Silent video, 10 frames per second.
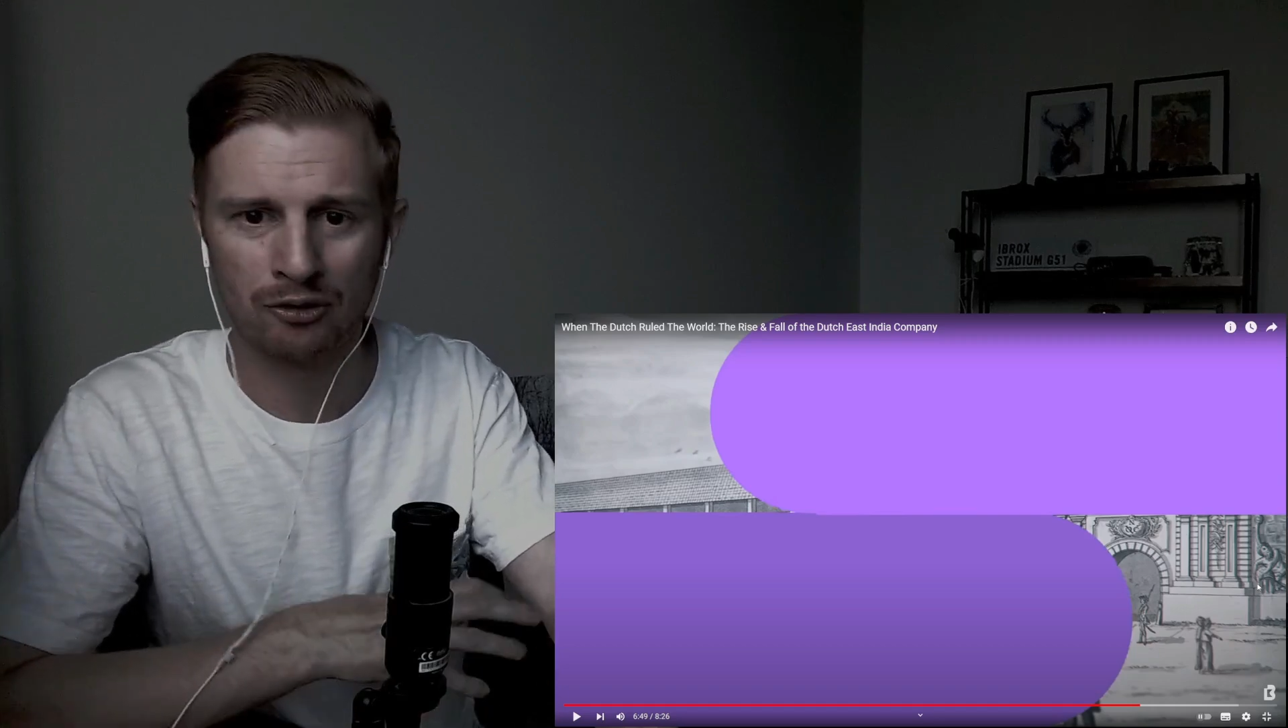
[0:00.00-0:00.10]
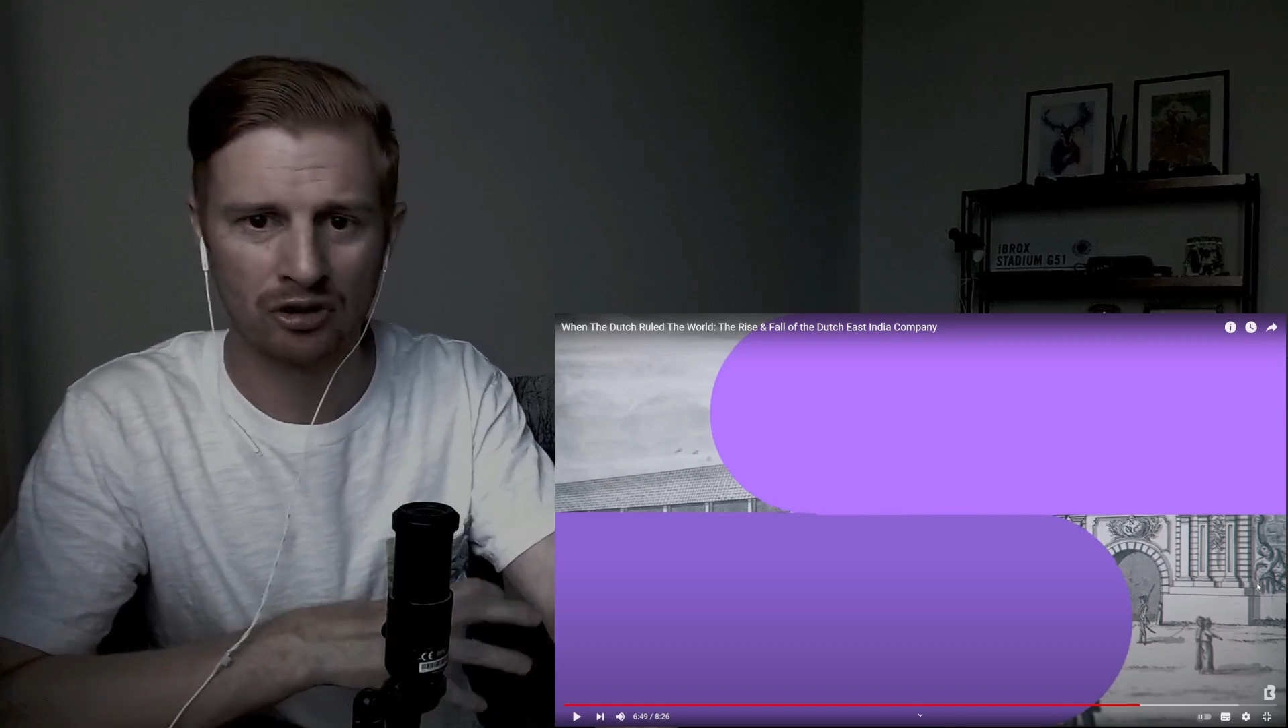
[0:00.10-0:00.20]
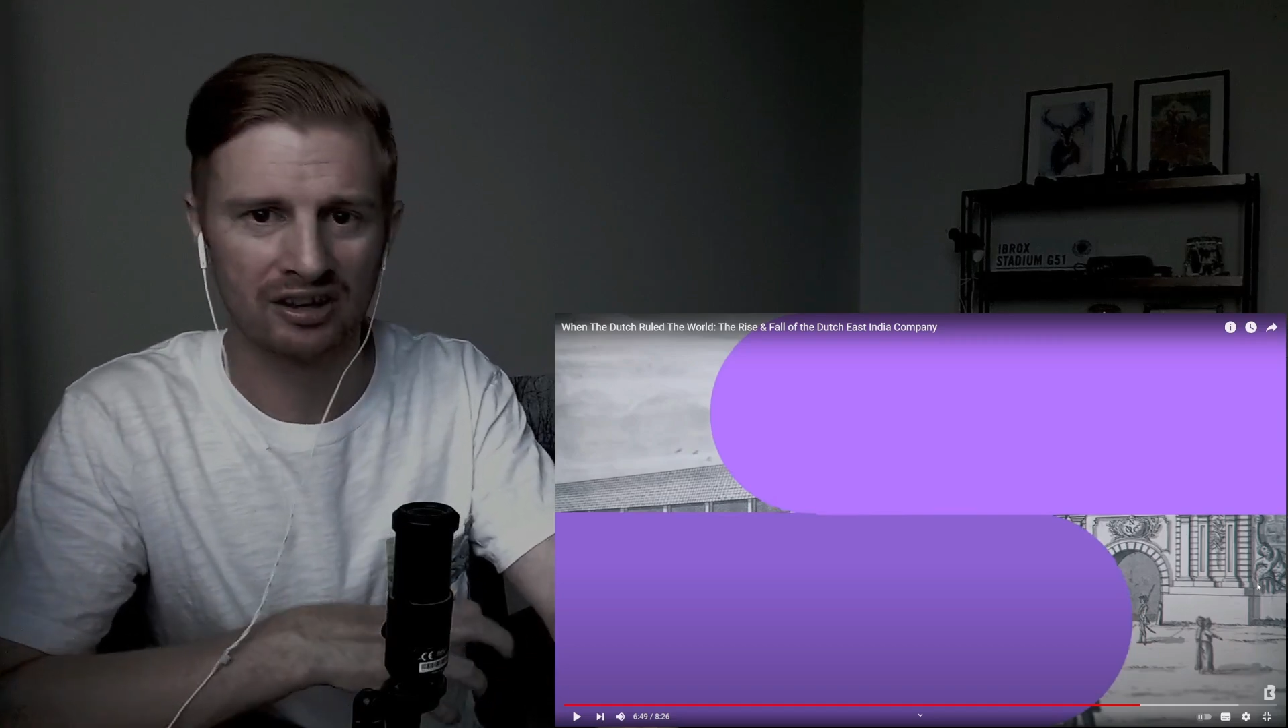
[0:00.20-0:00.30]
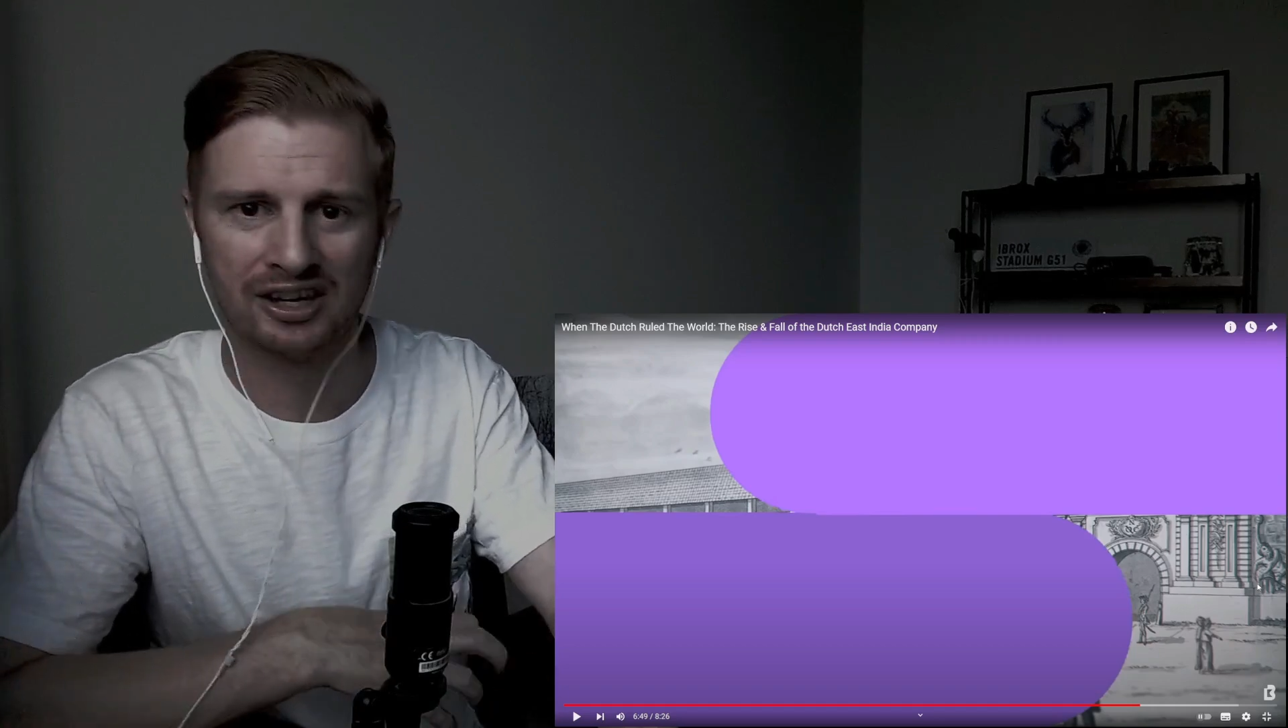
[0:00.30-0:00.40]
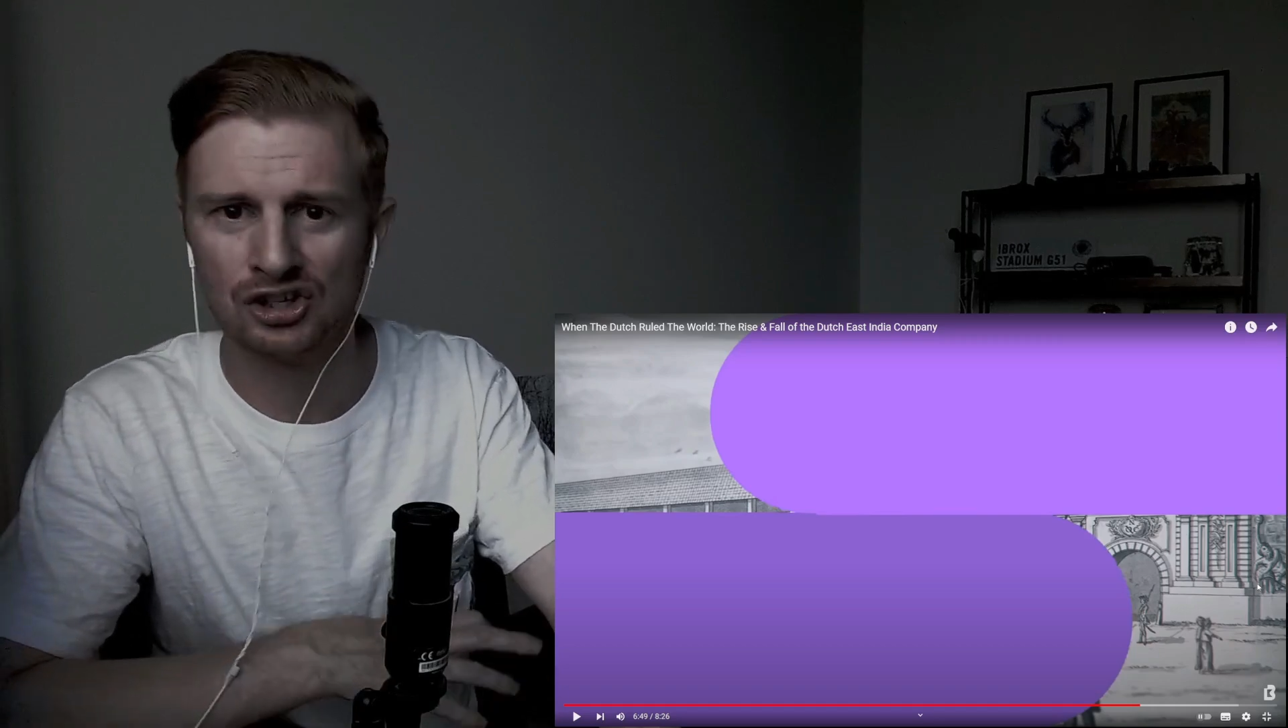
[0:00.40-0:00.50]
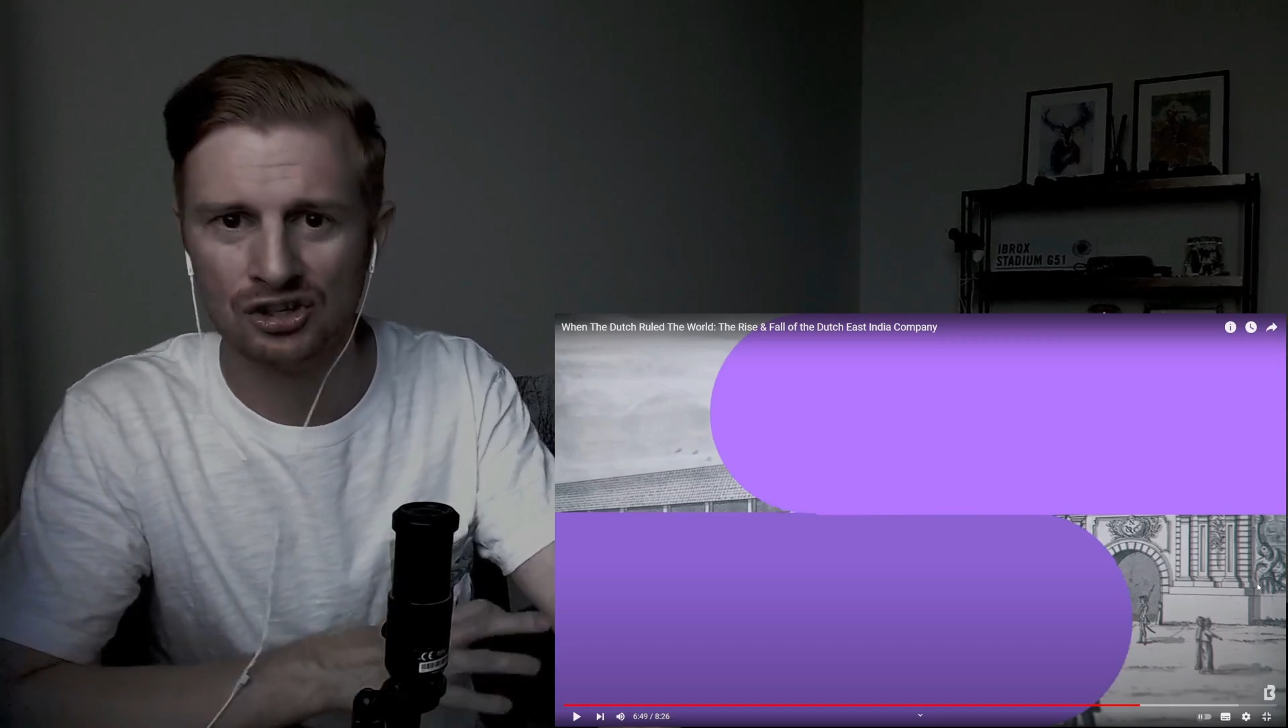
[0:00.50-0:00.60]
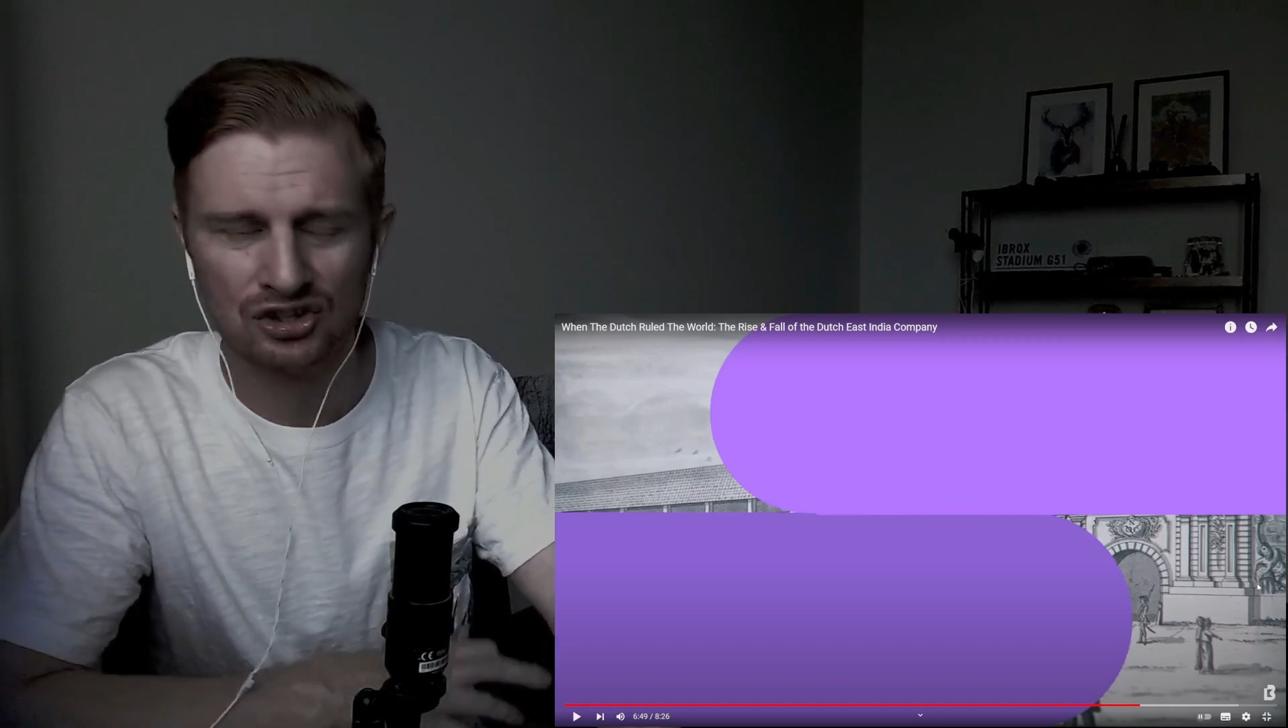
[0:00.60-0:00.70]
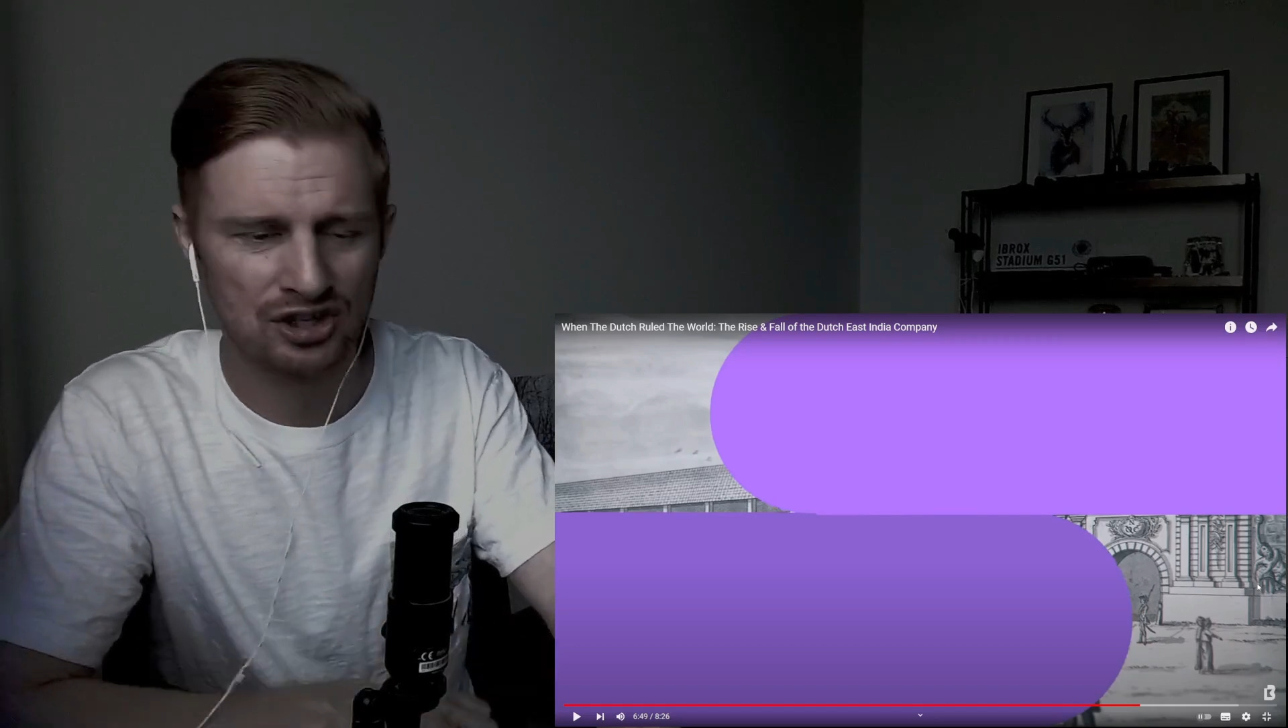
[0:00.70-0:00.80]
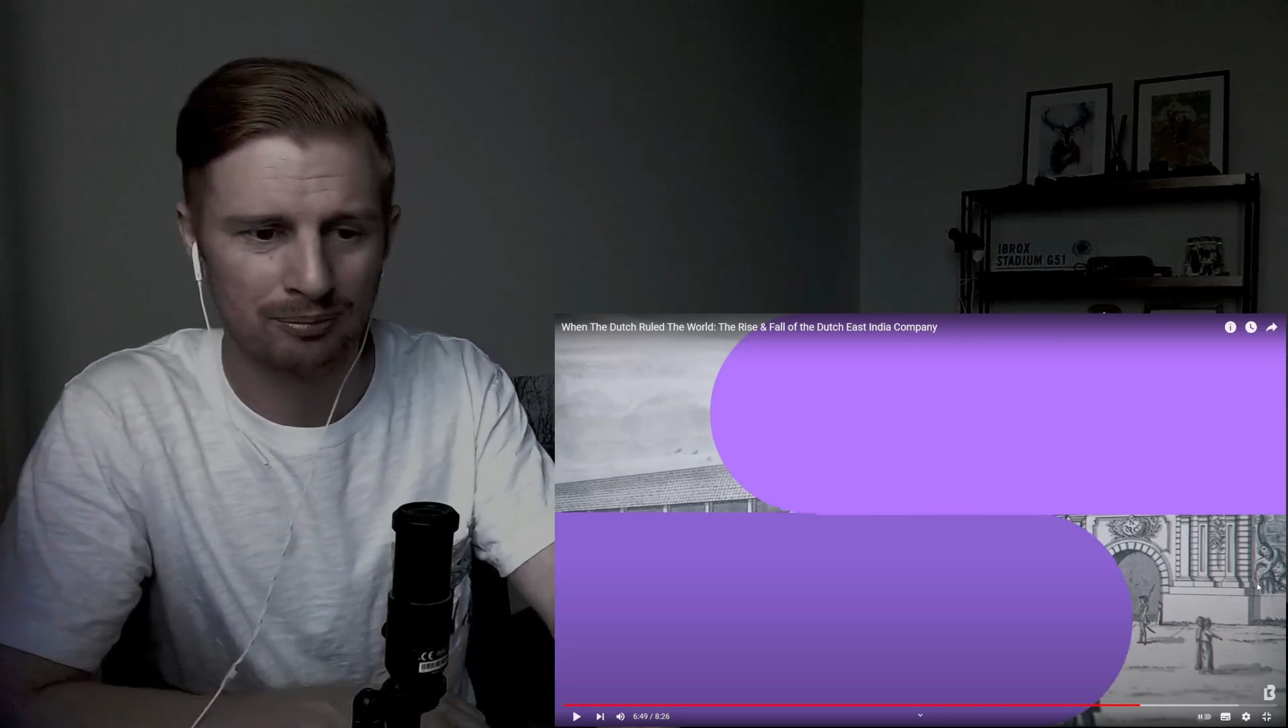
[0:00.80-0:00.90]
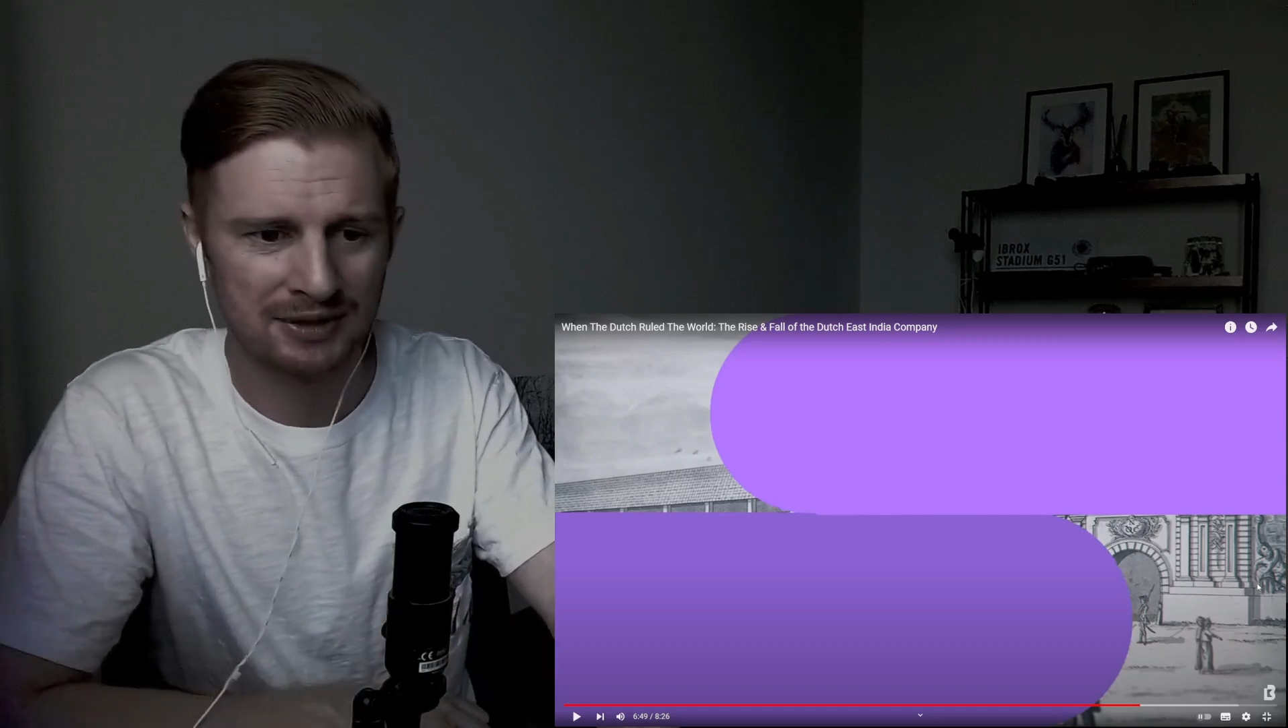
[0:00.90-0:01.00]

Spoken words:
relationship